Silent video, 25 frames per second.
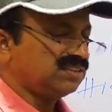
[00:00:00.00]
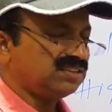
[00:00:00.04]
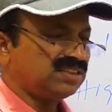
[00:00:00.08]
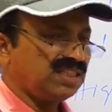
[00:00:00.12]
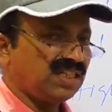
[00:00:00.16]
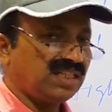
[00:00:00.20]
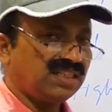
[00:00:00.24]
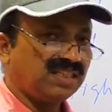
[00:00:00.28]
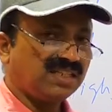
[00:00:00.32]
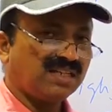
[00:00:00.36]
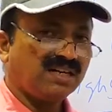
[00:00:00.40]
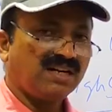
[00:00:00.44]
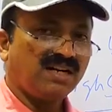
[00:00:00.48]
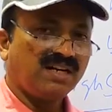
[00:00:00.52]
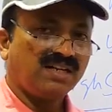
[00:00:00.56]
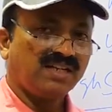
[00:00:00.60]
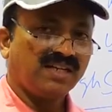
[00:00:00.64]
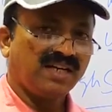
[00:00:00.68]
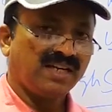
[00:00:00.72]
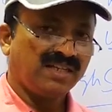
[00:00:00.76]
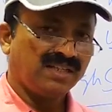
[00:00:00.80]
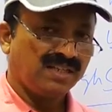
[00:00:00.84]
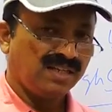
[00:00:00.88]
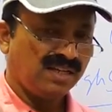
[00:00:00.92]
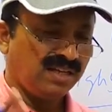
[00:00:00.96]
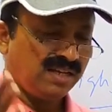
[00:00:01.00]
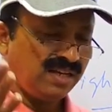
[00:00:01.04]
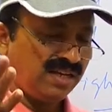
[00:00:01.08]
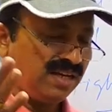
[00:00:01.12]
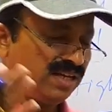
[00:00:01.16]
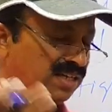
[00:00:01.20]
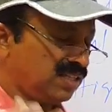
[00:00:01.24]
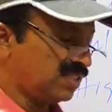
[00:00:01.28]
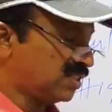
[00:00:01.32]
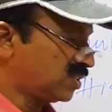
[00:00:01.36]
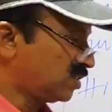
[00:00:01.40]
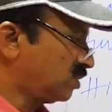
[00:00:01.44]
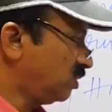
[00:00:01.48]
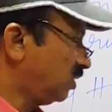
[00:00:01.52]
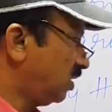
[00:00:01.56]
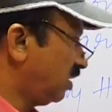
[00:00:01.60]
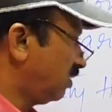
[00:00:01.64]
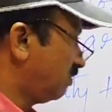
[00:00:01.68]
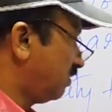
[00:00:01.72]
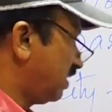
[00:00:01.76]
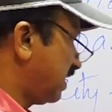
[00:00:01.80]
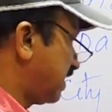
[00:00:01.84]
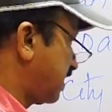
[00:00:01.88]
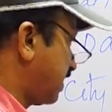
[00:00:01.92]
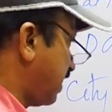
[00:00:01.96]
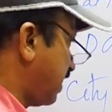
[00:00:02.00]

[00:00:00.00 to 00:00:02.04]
Chadarghat High School that was